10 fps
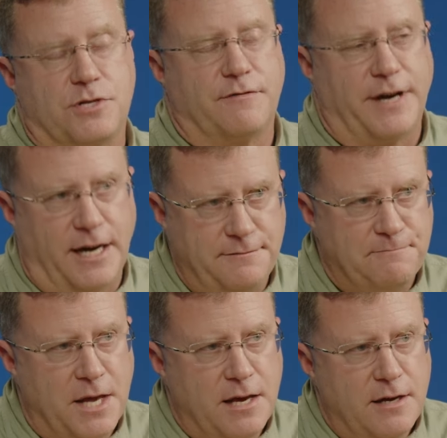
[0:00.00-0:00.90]
survive.
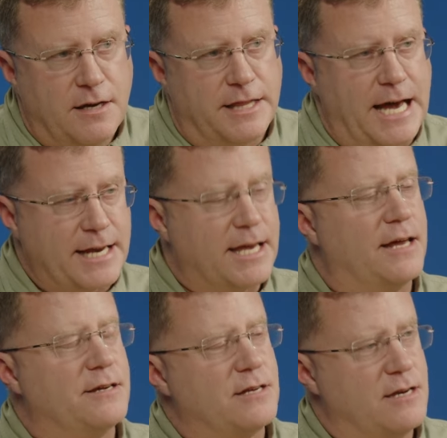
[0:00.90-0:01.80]
That,
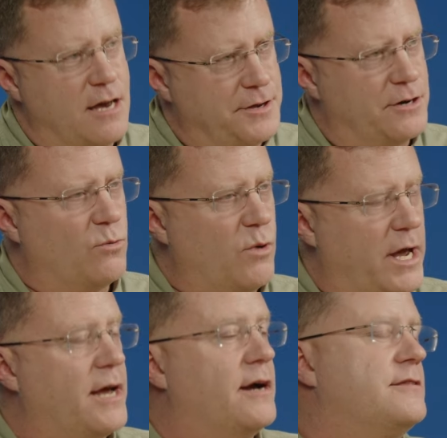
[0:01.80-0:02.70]
again, is another
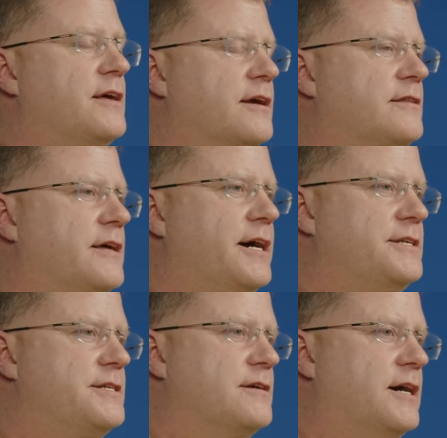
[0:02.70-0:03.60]
way, I think,
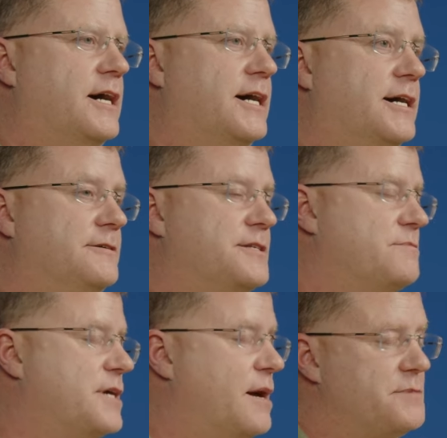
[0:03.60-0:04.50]
that
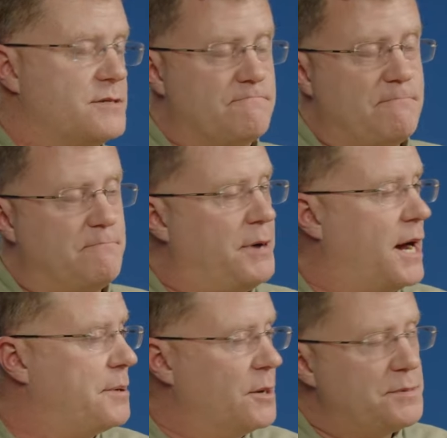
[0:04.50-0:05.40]
sometimes
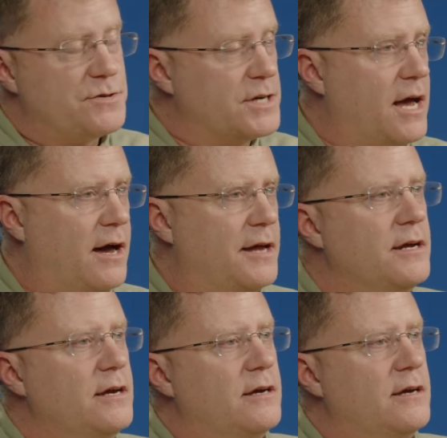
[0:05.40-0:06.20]
by purpose or not,